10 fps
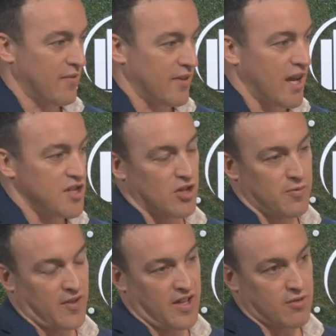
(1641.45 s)
different
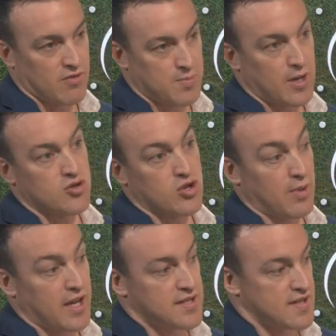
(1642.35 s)
HIV,
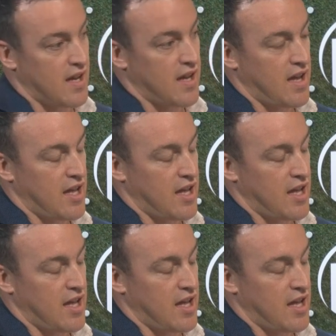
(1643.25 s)
respiratory-based uh,